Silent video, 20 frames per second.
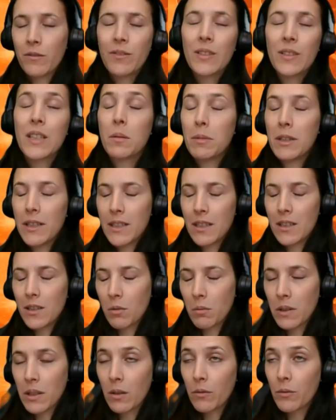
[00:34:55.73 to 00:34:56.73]
visibility,
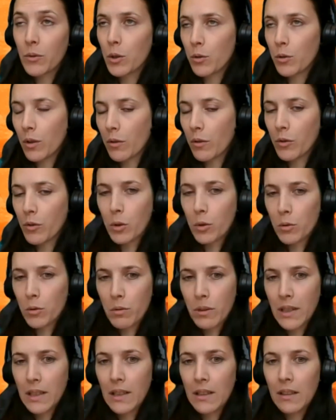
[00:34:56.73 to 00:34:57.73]
sorry, of the
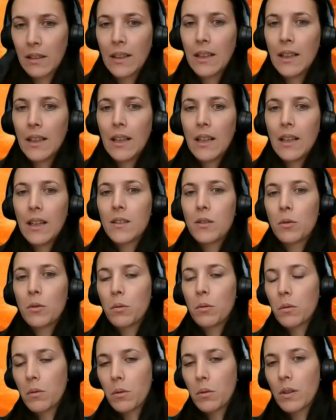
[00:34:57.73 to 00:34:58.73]
URL.
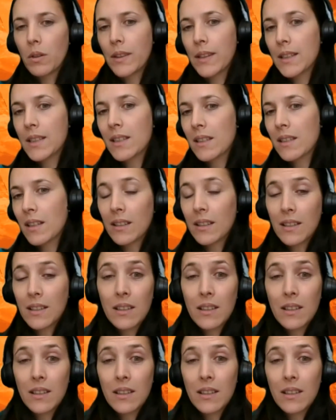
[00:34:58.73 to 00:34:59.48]
So this